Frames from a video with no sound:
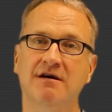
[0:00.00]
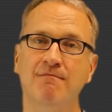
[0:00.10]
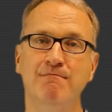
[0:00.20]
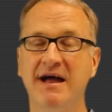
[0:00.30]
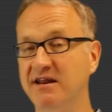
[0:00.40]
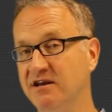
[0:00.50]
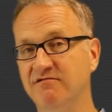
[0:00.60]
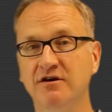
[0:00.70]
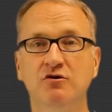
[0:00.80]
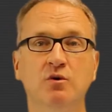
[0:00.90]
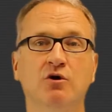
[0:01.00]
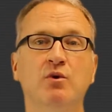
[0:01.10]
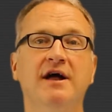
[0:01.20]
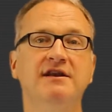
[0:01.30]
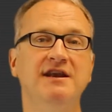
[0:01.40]
Many of you will
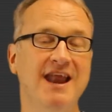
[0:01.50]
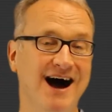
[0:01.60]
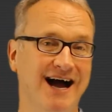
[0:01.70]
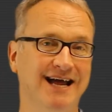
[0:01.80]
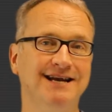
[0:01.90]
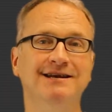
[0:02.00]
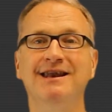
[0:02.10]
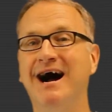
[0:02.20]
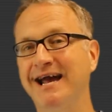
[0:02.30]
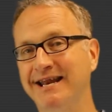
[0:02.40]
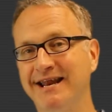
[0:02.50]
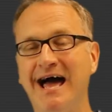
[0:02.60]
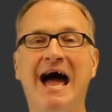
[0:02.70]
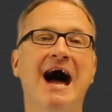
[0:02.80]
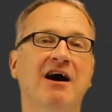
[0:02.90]
run
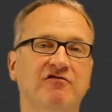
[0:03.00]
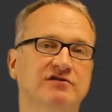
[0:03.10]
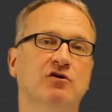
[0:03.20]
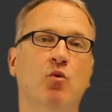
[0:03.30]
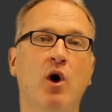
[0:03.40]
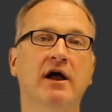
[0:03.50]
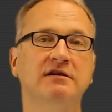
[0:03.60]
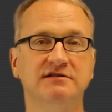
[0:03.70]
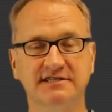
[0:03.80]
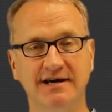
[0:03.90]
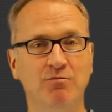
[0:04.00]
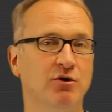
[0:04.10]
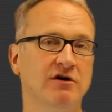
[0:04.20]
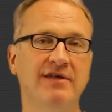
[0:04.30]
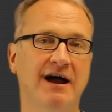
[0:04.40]
9.5 to 1,
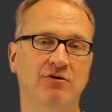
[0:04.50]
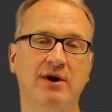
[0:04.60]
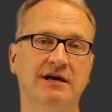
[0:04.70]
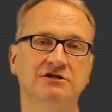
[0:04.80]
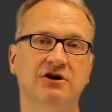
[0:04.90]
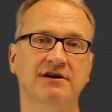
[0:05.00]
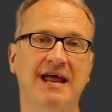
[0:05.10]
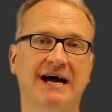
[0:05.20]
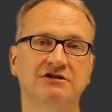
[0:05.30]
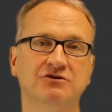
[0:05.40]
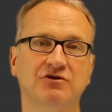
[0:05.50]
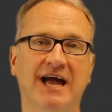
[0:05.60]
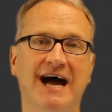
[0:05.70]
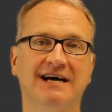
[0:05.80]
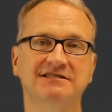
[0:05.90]
somewhere in that range on natural
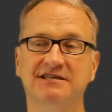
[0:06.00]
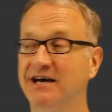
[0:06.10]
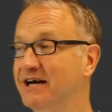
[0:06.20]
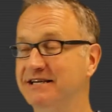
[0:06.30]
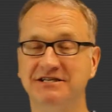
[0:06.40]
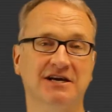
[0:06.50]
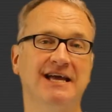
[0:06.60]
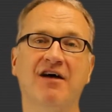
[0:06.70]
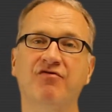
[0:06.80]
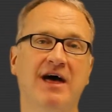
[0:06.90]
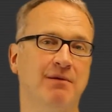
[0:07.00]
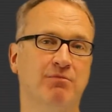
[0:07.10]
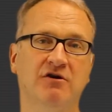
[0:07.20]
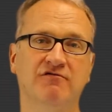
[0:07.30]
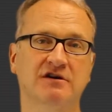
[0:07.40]
gas to get that
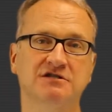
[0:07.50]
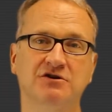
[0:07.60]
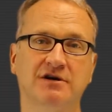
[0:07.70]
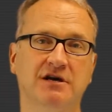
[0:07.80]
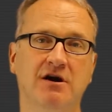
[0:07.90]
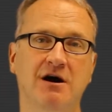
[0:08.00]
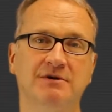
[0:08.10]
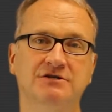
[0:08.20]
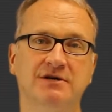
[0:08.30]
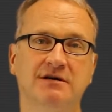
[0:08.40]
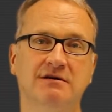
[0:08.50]
perfect stoichiometry.